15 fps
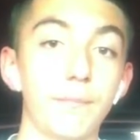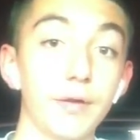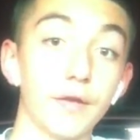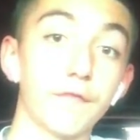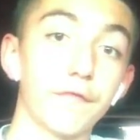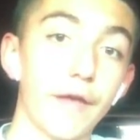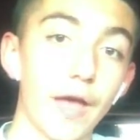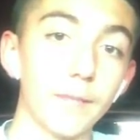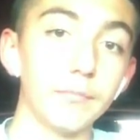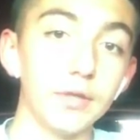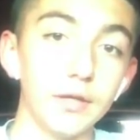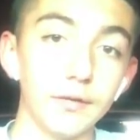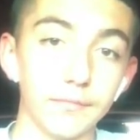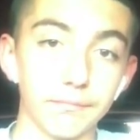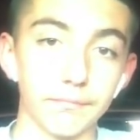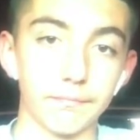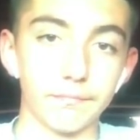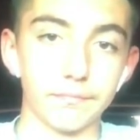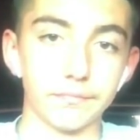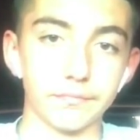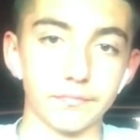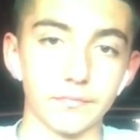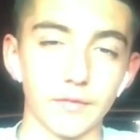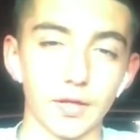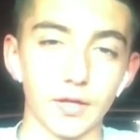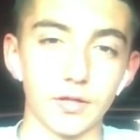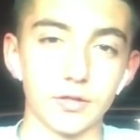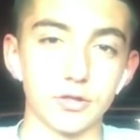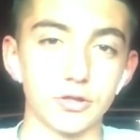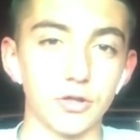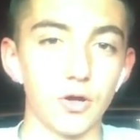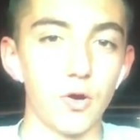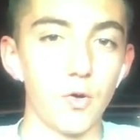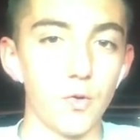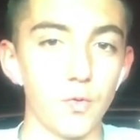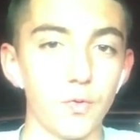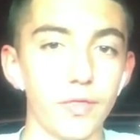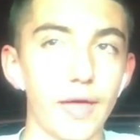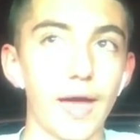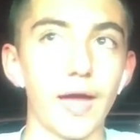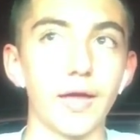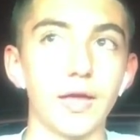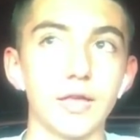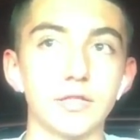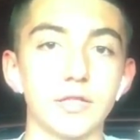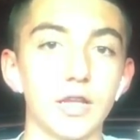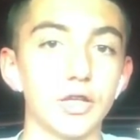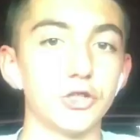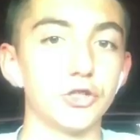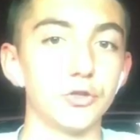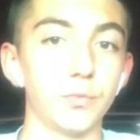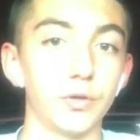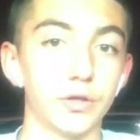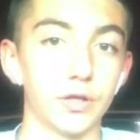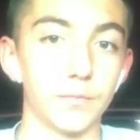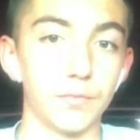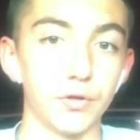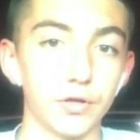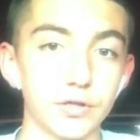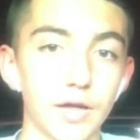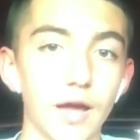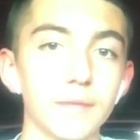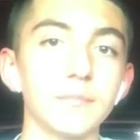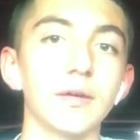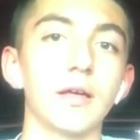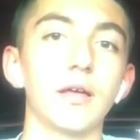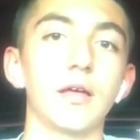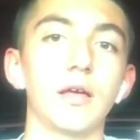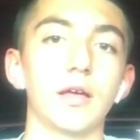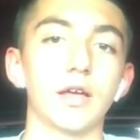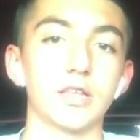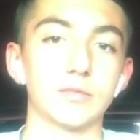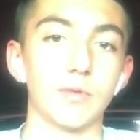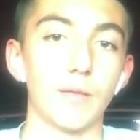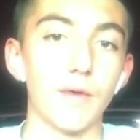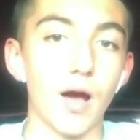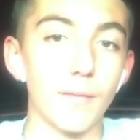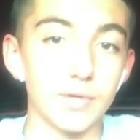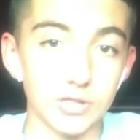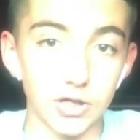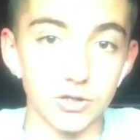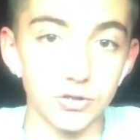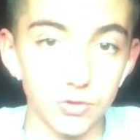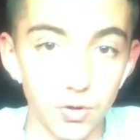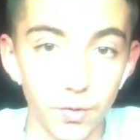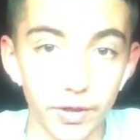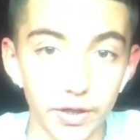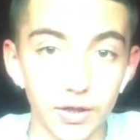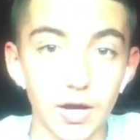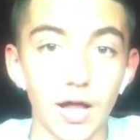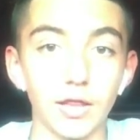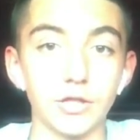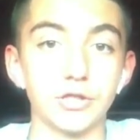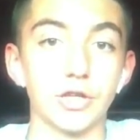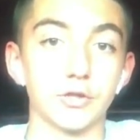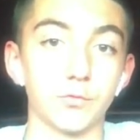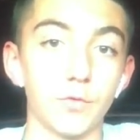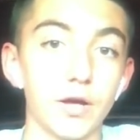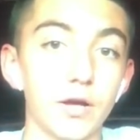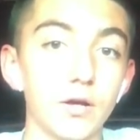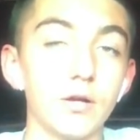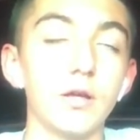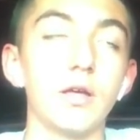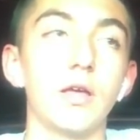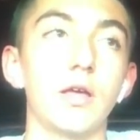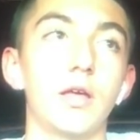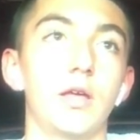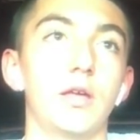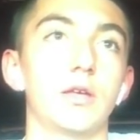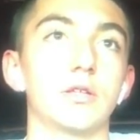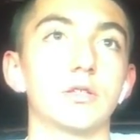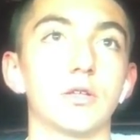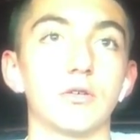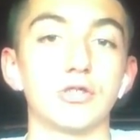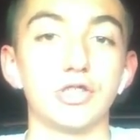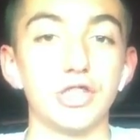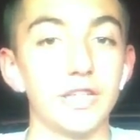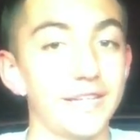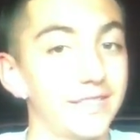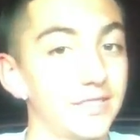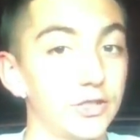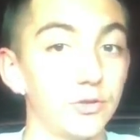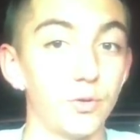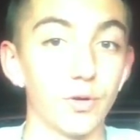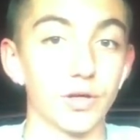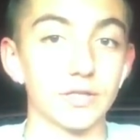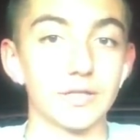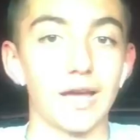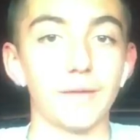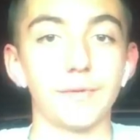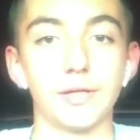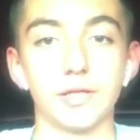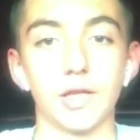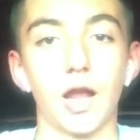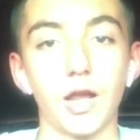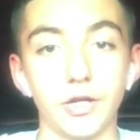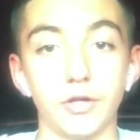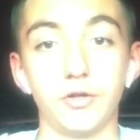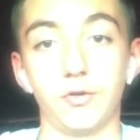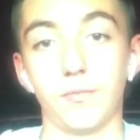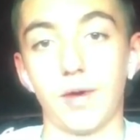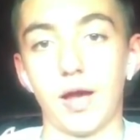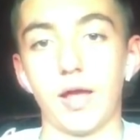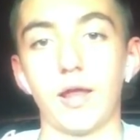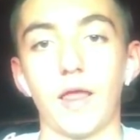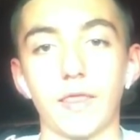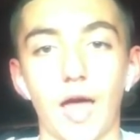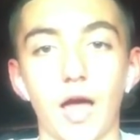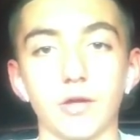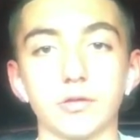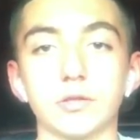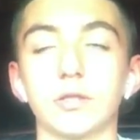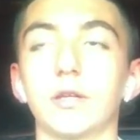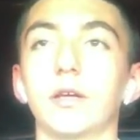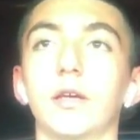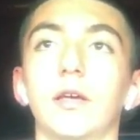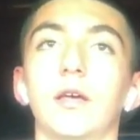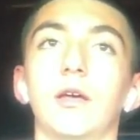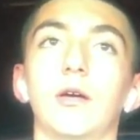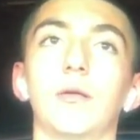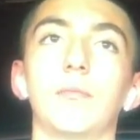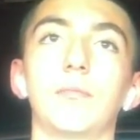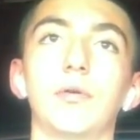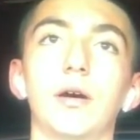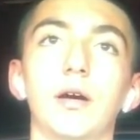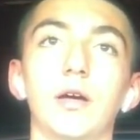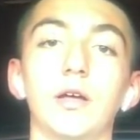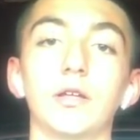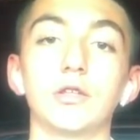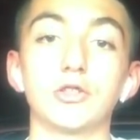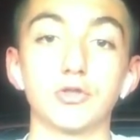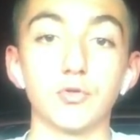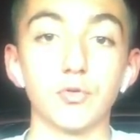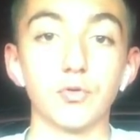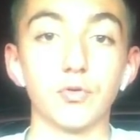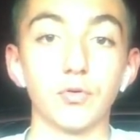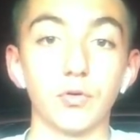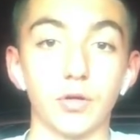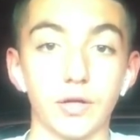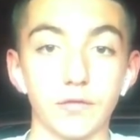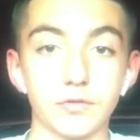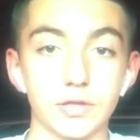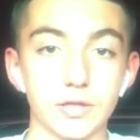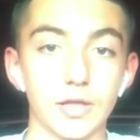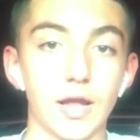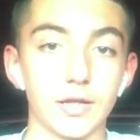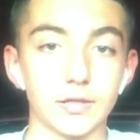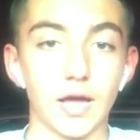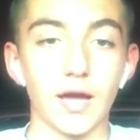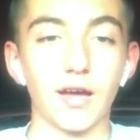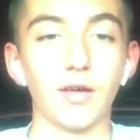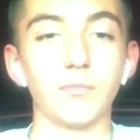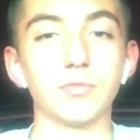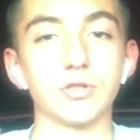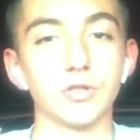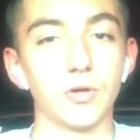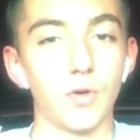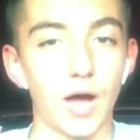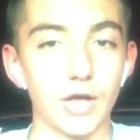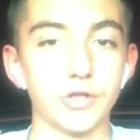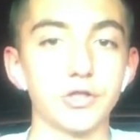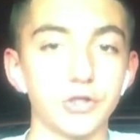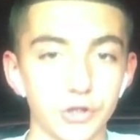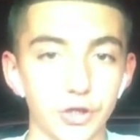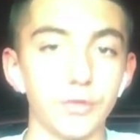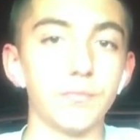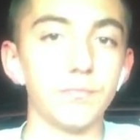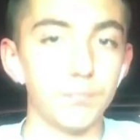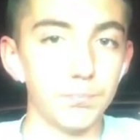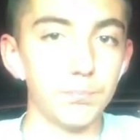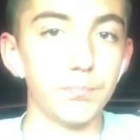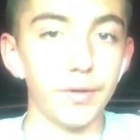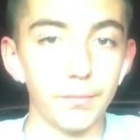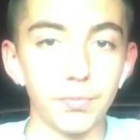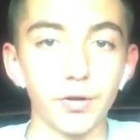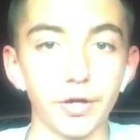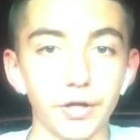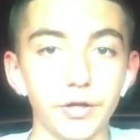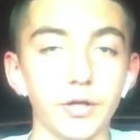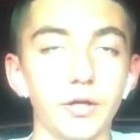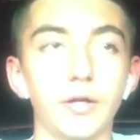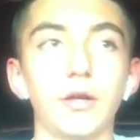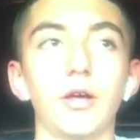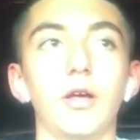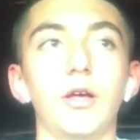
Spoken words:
a big family, so that is an issue with computer time, because my mom is also going to college as well, so she needs to do her assignments and I need to do mine at the house. But school gives us a lot of time, so I should be pretty good.